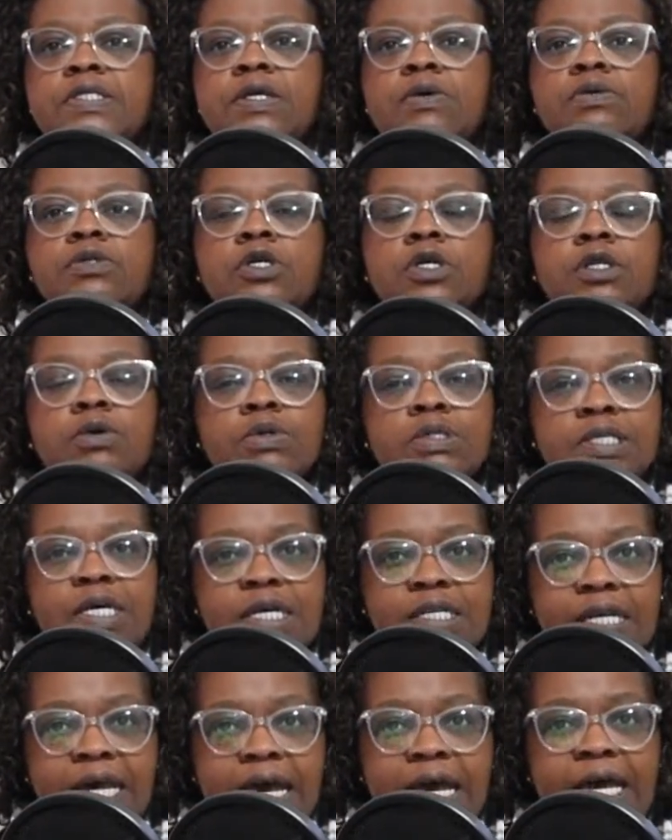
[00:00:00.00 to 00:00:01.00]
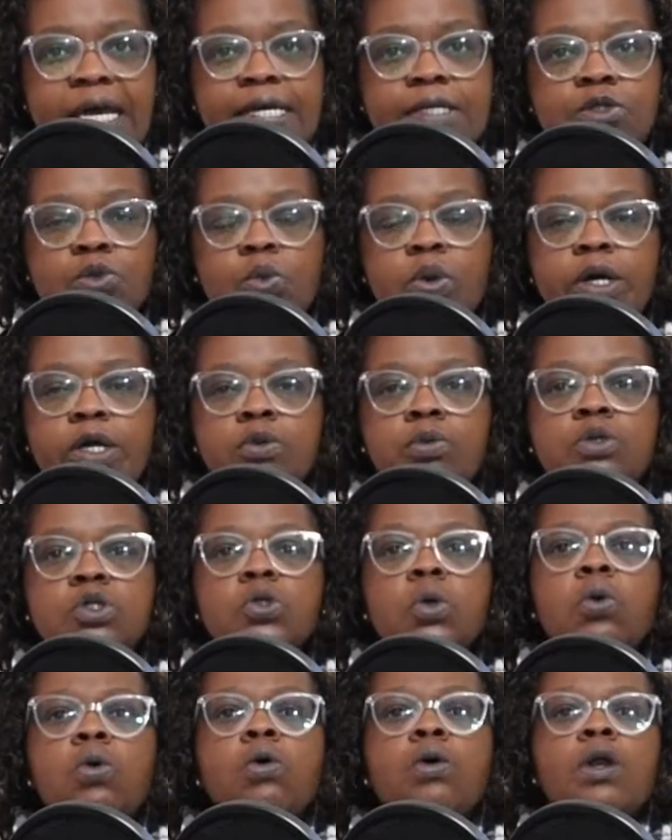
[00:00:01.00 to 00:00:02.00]
So there was that age where it was
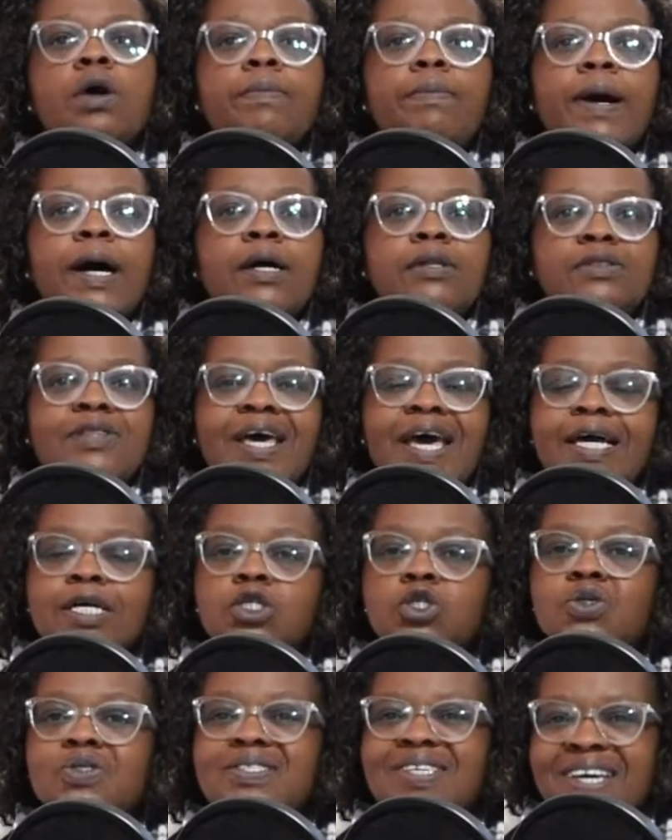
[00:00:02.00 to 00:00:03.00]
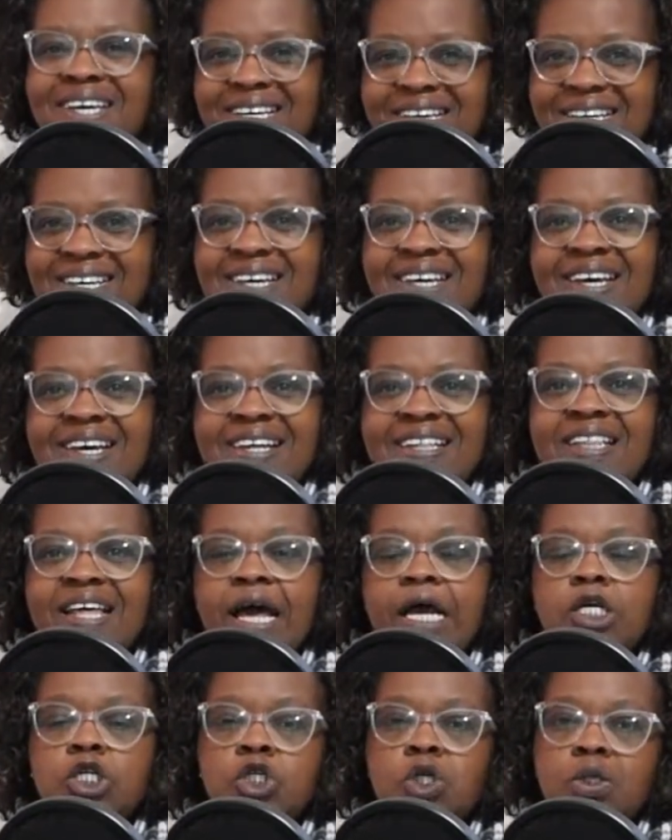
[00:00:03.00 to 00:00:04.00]
all about the actual tech, the
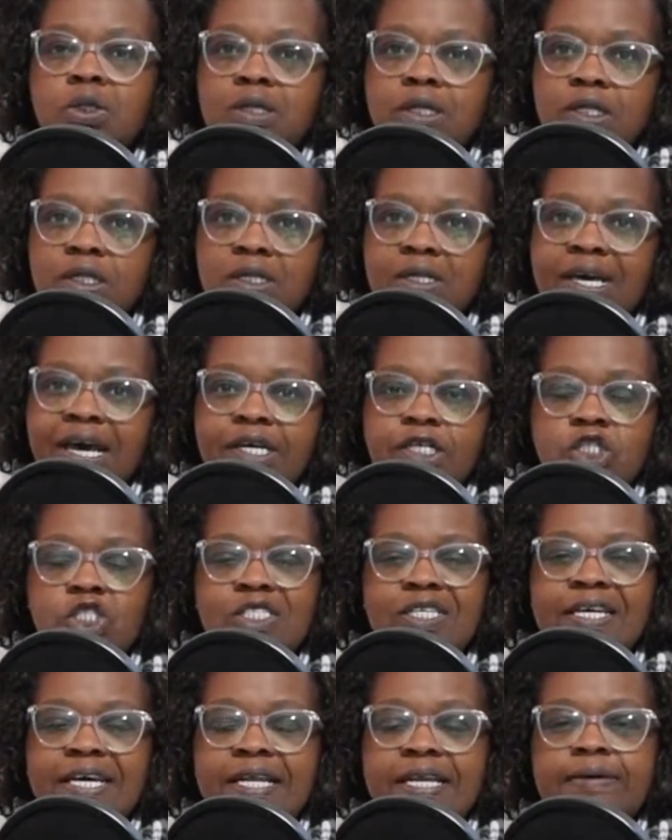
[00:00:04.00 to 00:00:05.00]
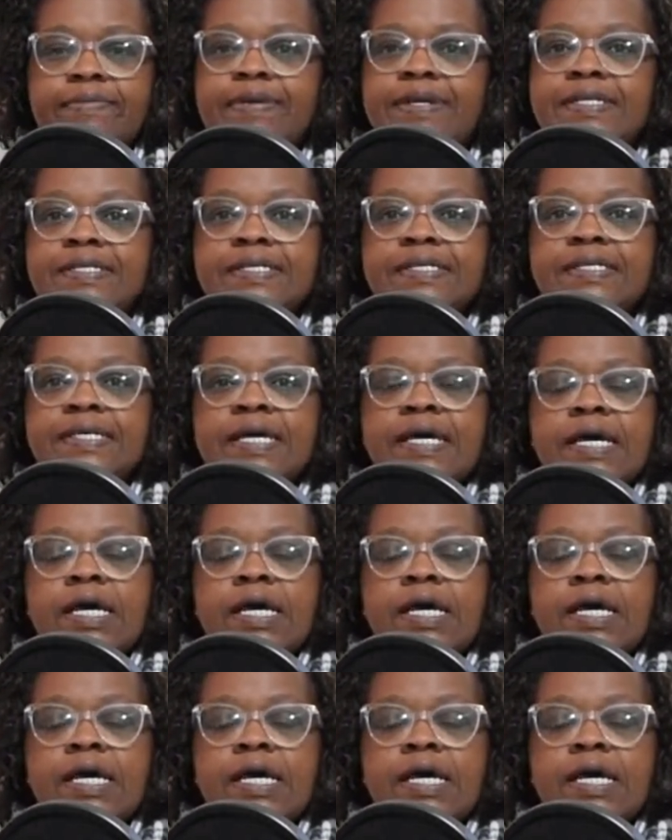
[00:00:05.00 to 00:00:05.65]
actual little gadgety elements.